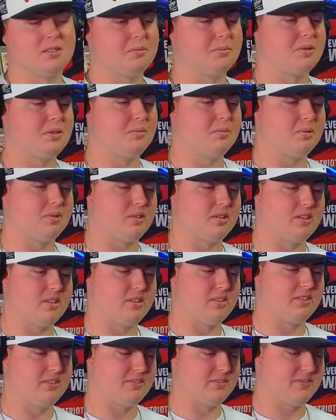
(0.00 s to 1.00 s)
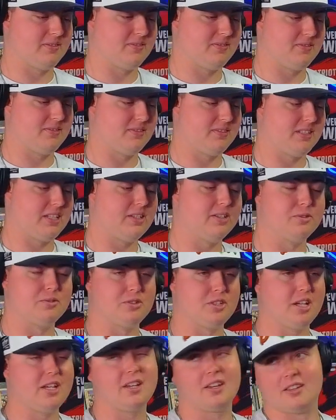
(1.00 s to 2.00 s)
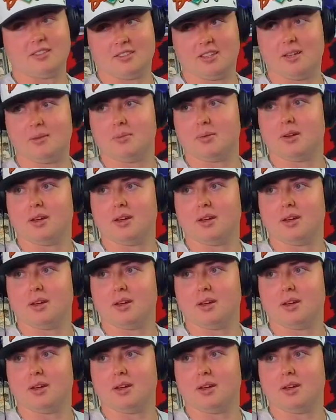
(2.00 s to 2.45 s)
some people are. I know Jake has that